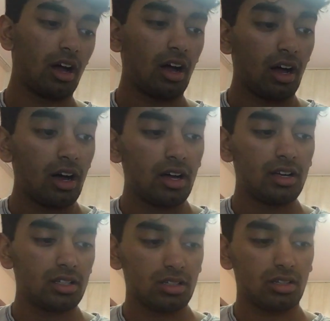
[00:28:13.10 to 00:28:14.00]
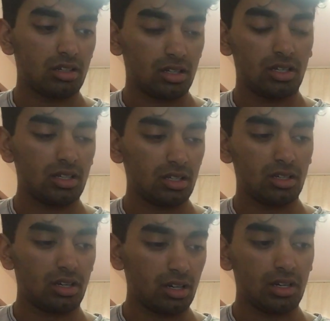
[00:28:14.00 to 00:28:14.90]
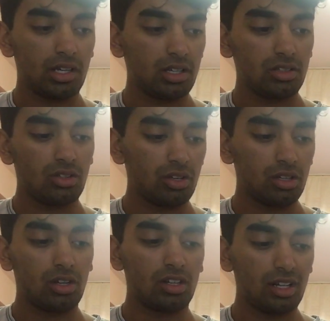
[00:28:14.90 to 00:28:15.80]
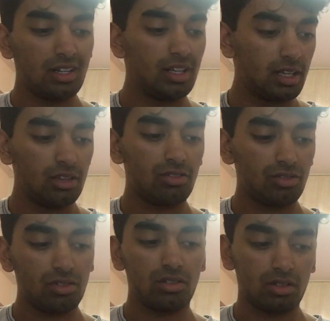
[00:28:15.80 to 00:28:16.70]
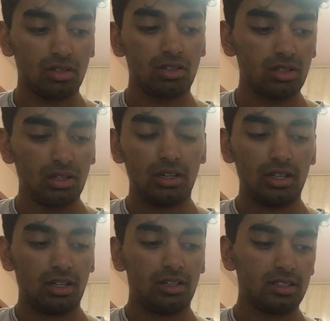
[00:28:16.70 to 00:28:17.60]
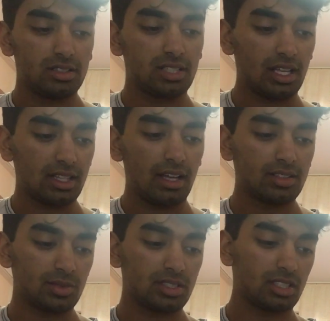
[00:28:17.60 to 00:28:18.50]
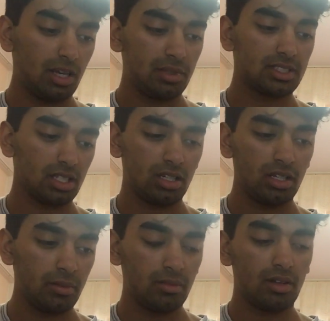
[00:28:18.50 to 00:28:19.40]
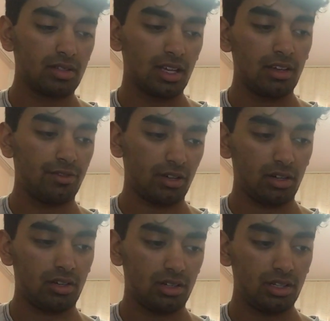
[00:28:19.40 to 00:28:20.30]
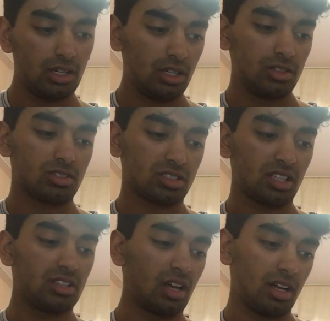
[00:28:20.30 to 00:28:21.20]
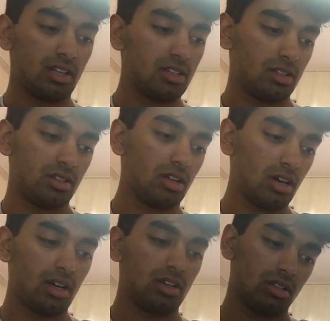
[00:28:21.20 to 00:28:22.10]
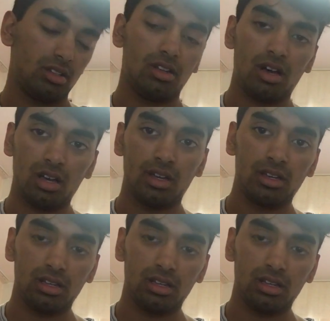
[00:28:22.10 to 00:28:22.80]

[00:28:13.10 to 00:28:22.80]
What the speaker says: I know you gotta leave, take down some summertime, give her just a night. I know